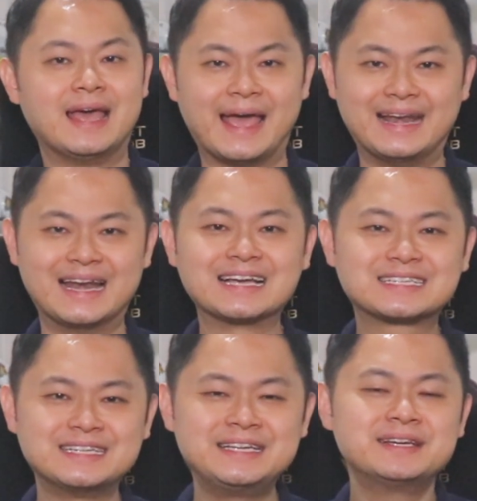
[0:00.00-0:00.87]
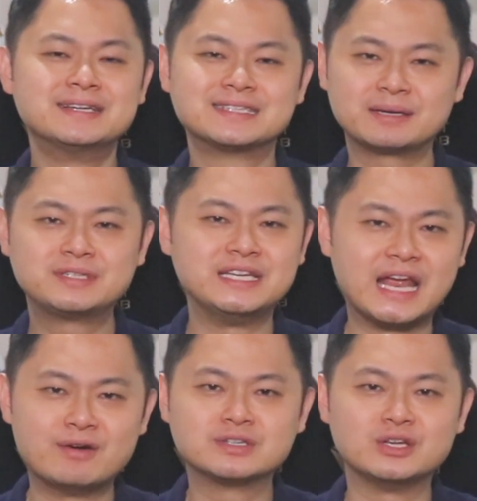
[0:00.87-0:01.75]
And lastly, some
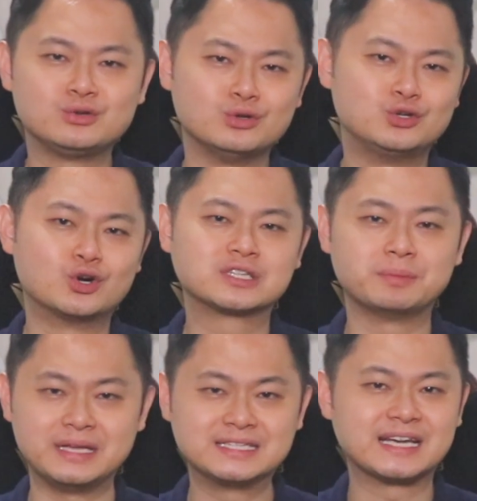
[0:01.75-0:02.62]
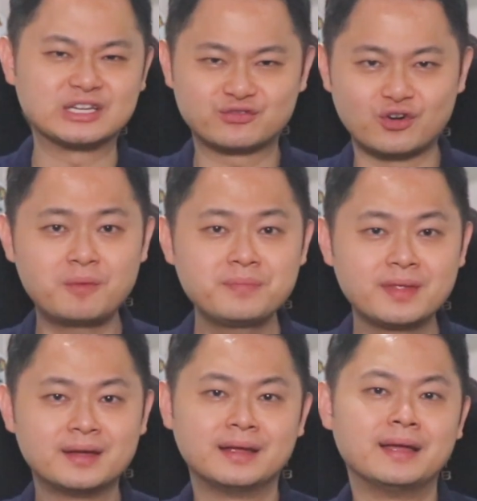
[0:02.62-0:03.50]
scenarios that you could draw some insights from
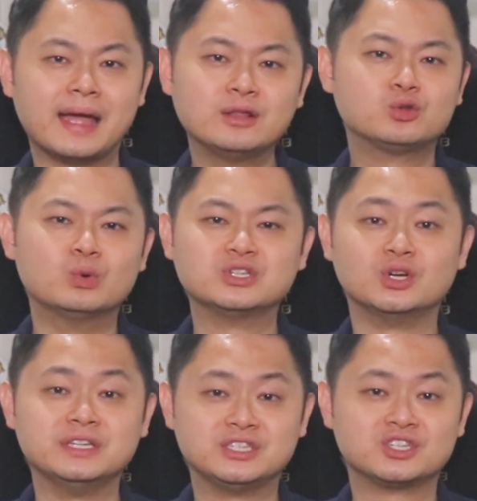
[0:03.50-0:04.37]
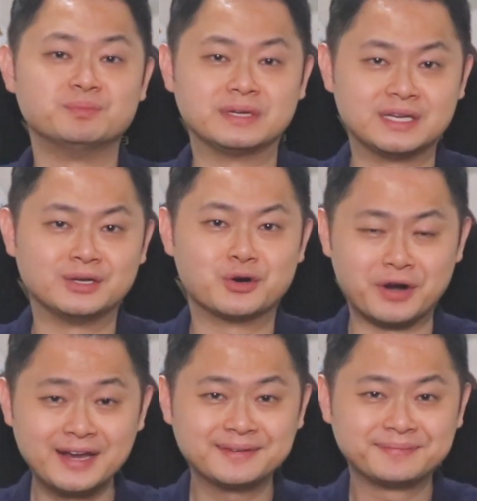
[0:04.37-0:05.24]
and towards your decision making,
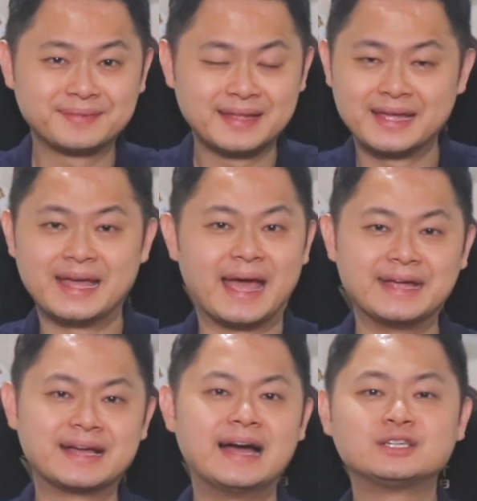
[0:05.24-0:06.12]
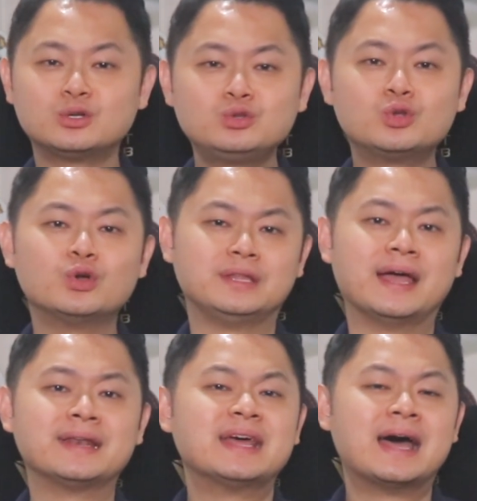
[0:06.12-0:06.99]
alright? And guys, do note
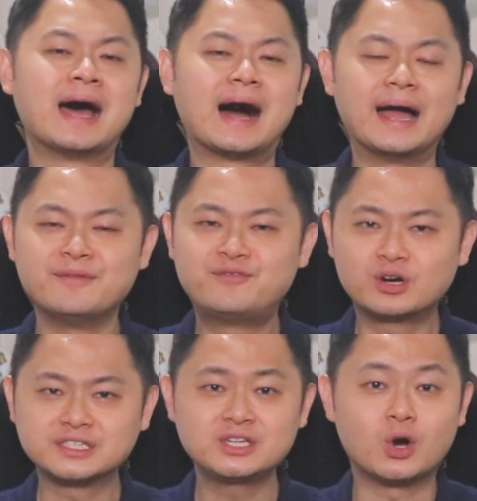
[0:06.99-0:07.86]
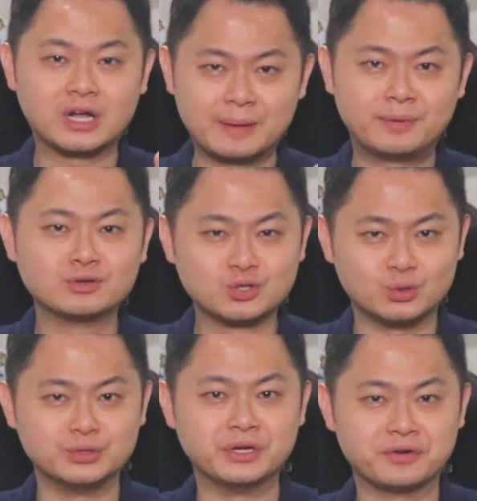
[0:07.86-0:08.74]
that I am focusing on couples
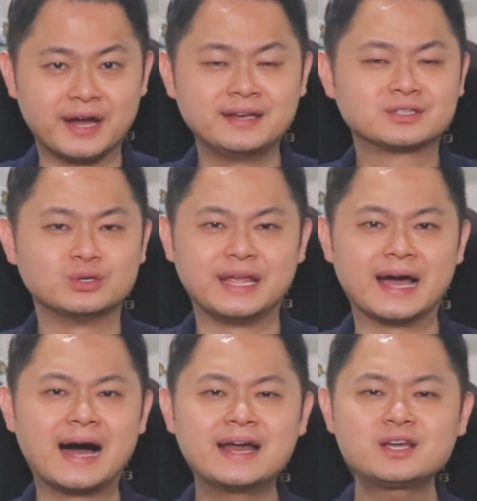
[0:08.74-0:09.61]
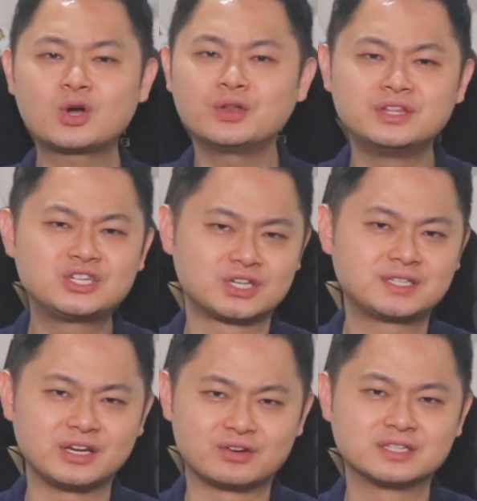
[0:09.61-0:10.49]
only, alright? So there are other
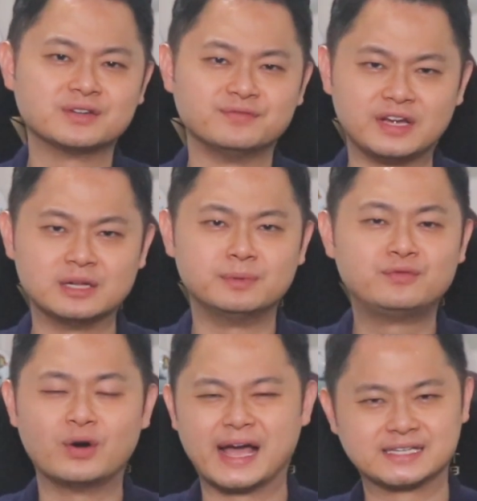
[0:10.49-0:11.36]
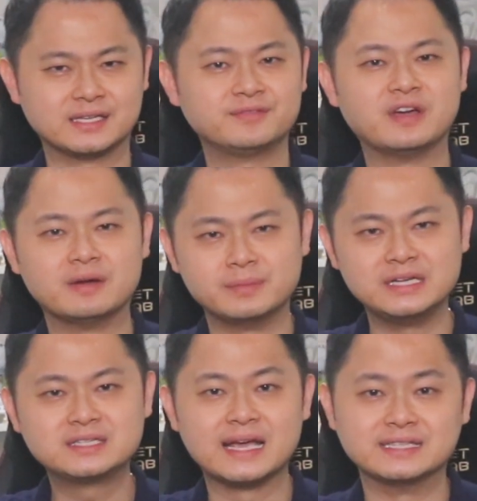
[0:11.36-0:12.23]
conditions and grants available for extended
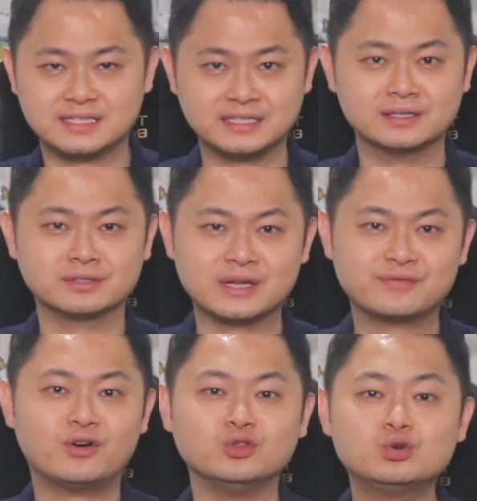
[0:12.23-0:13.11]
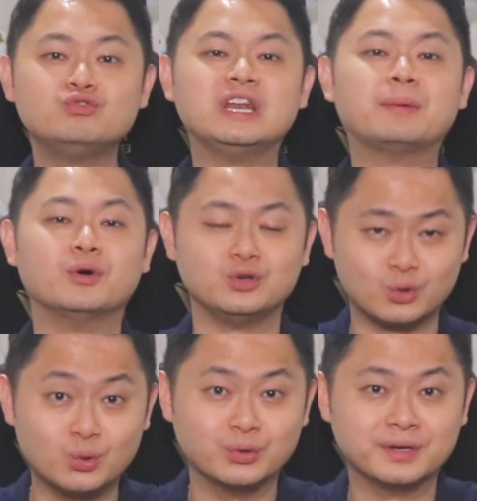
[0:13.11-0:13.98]
families and singles, therefore do read up on your
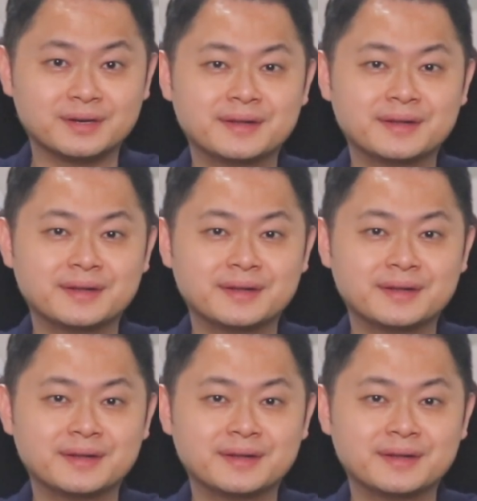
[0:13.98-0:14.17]
own.